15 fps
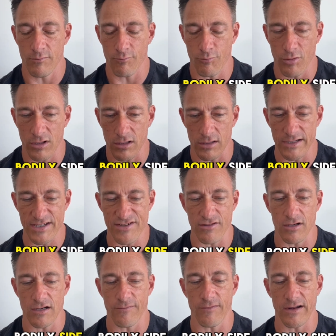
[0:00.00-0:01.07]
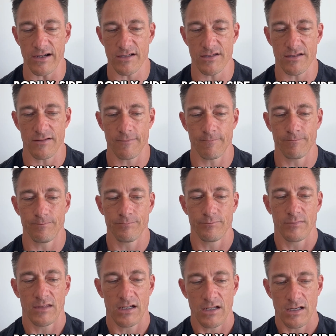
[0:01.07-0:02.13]
bodily side effects.
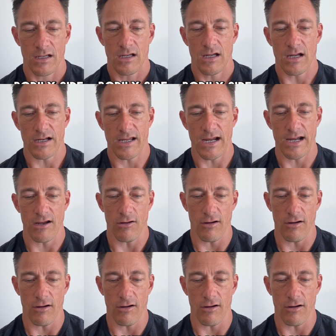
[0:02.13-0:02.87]
Okay,